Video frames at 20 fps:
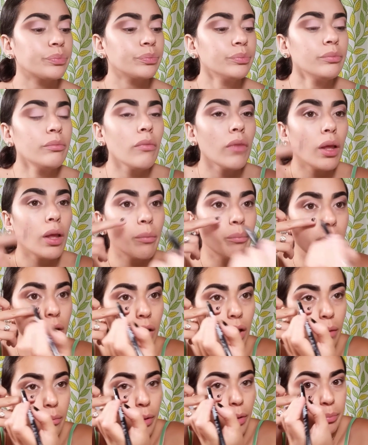But I'm going
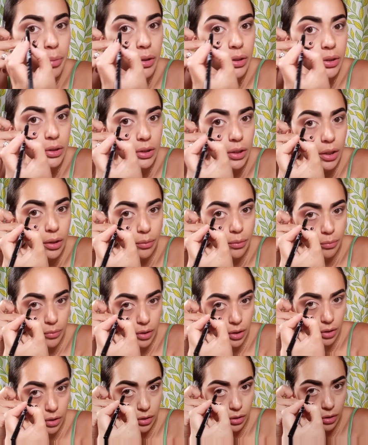to put some on
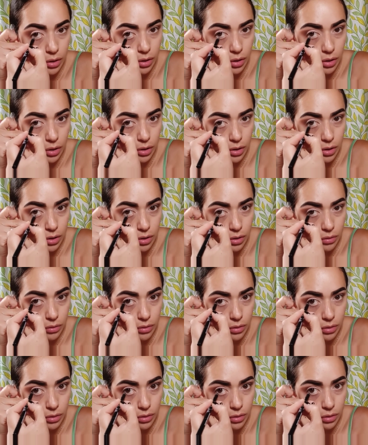the outer
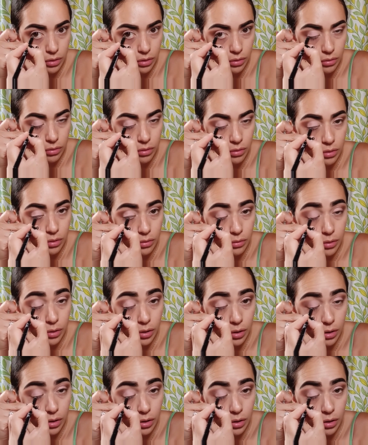corner of the eye
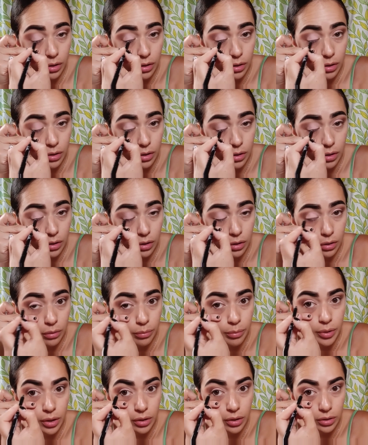and then a little bit on the
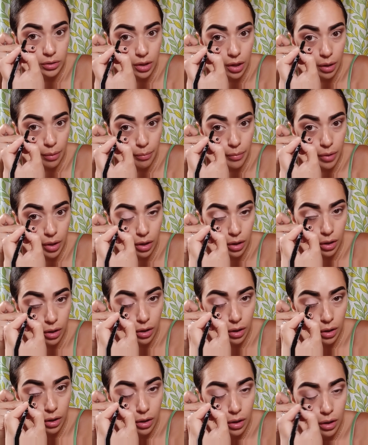top.
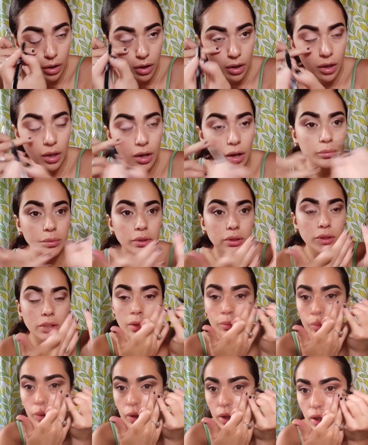And I'm just keeping it
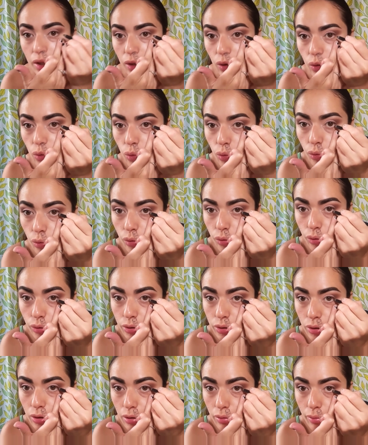in the corners of
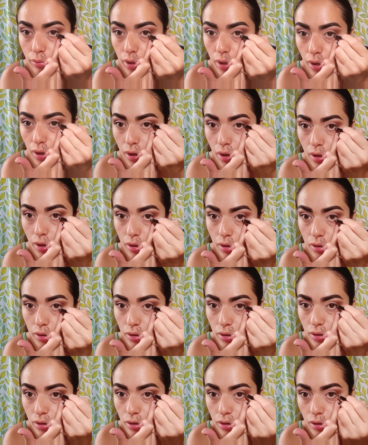the eye.
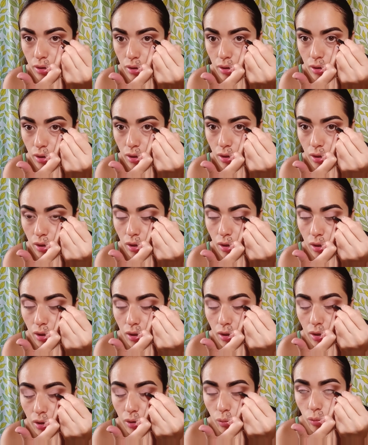the
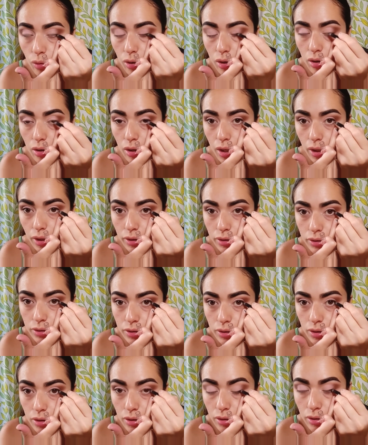water lines,
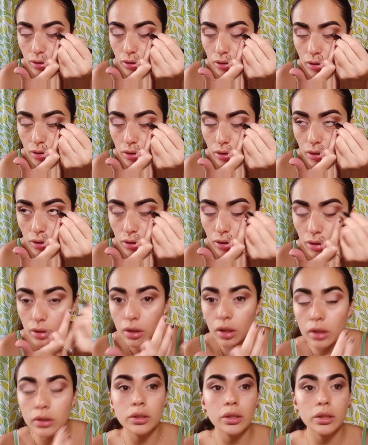and then that's it.